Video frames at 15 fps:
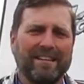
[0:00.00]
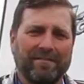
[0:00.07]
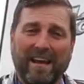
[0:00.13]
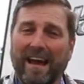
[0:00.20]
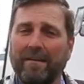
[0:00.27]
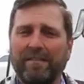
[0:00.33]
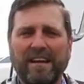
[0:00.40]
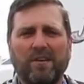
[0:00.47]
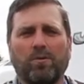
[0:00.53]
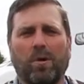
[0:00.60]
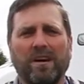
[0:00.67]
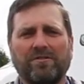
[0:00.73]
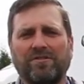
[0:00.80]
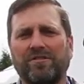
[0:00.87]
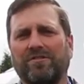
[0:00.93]
If you have any
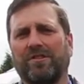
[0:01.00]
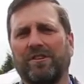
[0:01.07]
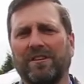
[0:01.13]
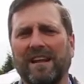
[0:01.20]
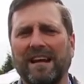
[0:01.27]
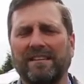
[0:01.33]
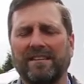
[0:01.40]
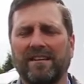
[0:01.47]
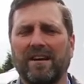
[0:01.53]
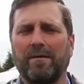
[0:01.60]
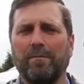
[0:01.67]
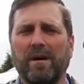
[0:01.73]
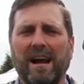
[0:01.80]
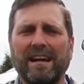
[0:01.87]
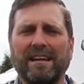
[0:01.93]
questions or you'd like to
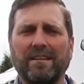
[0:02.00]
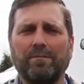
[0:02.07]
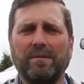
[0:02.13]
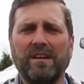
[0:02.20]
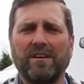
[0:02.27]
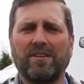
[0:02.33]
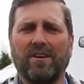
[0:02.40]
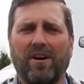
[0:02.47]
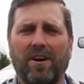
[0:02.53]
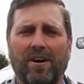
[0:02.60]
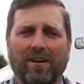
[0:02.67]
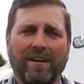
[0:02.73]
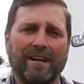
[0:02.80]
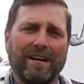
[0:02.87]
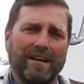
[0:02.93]
come by, give me a call.